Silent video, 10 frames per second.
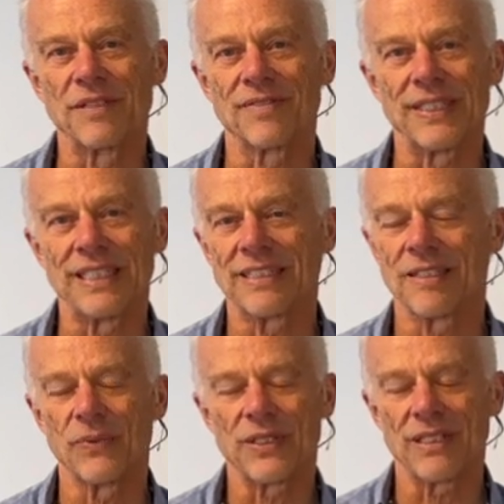of things.
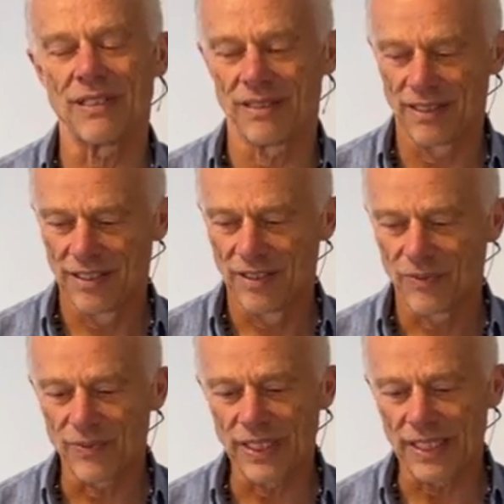And within
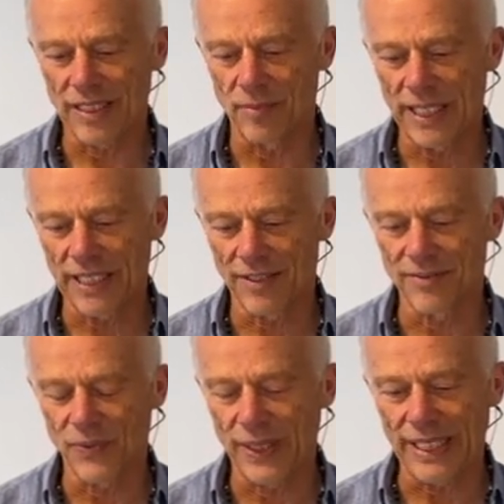really a matter of
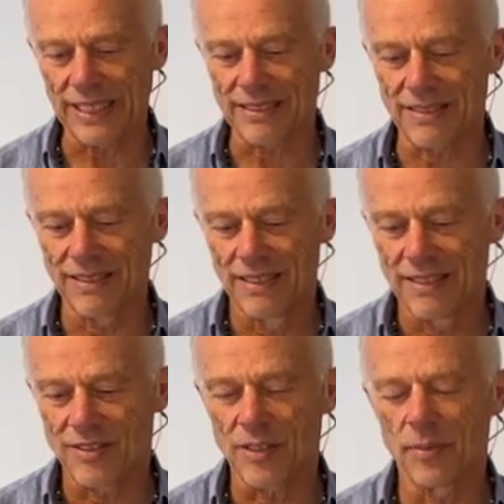weeks,
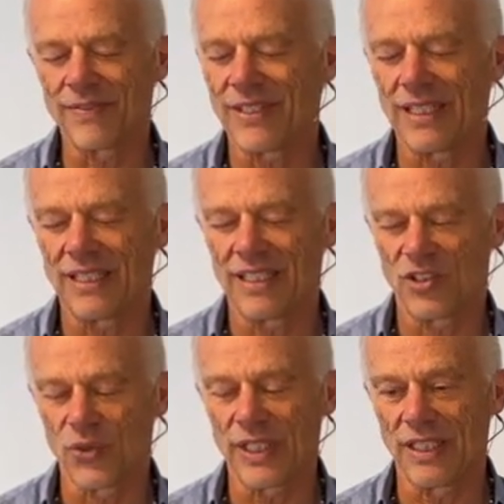some of the
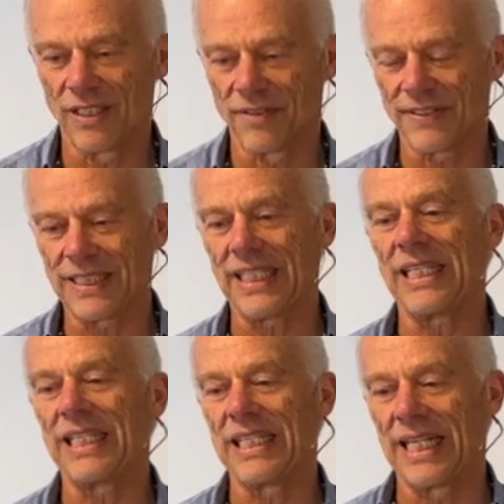adrenal
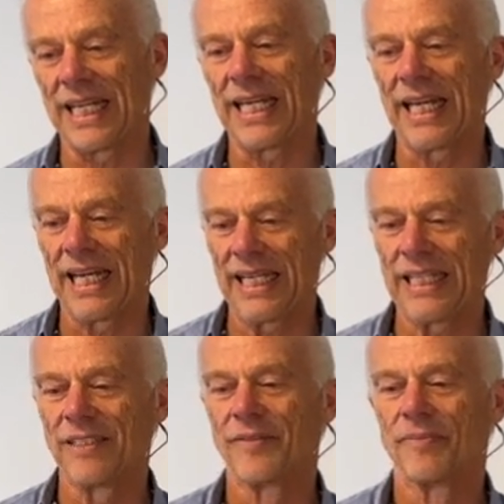fatigue that I had,
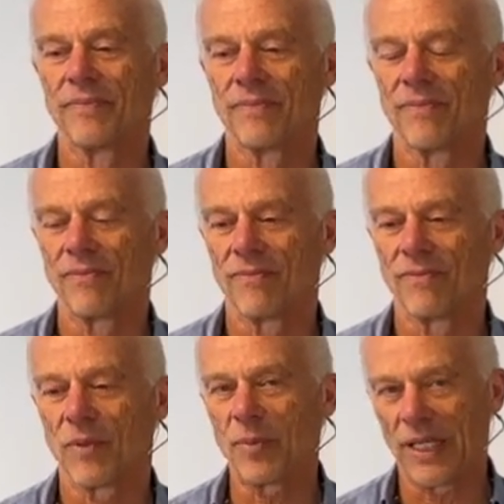
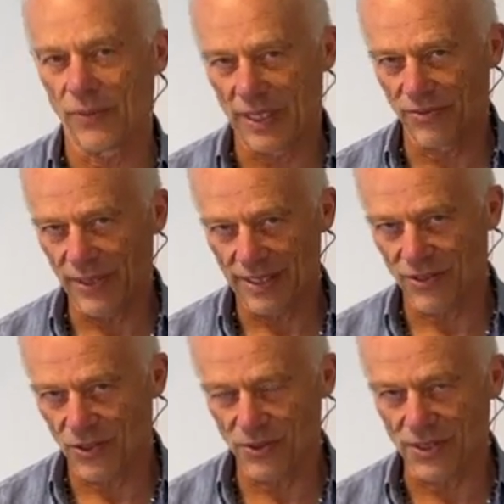and by the way, I've raised
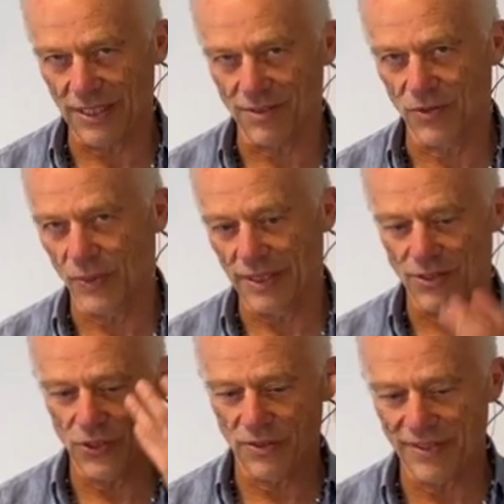two sets of twins,
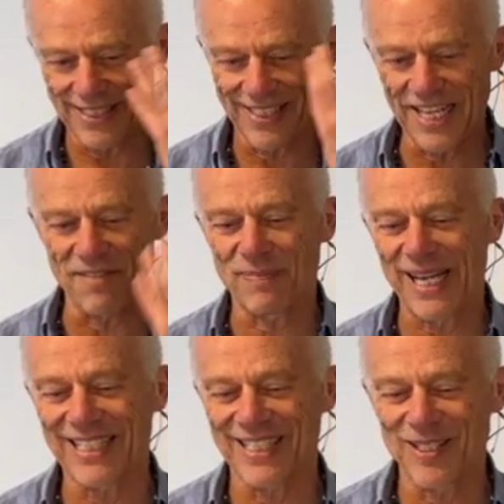so if I still have
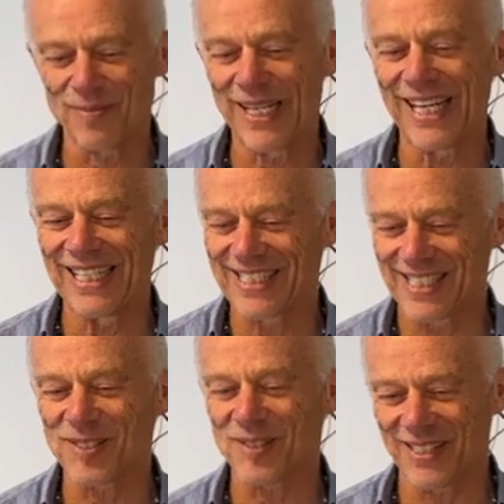bags under my eyes,
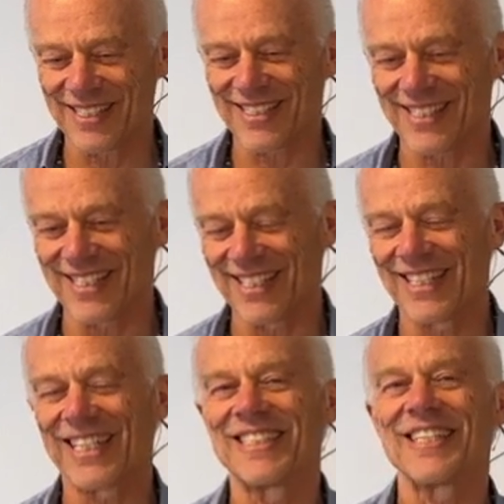it's the
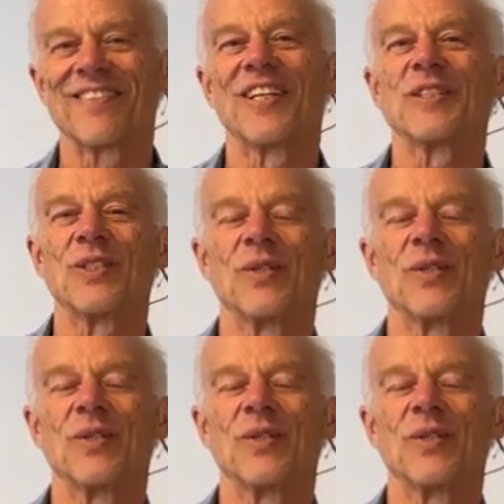kids have a lot to do